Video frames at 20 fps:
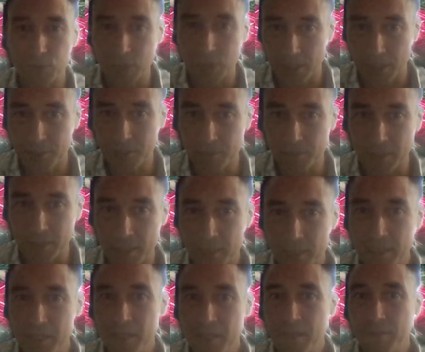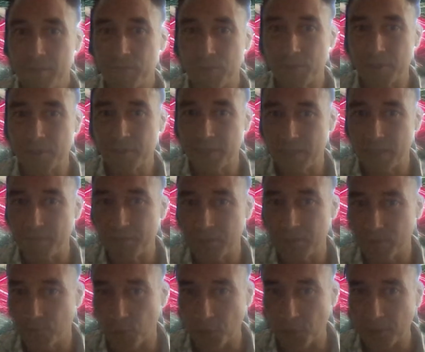document for 7
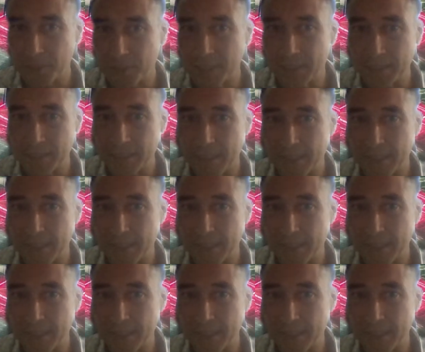to 14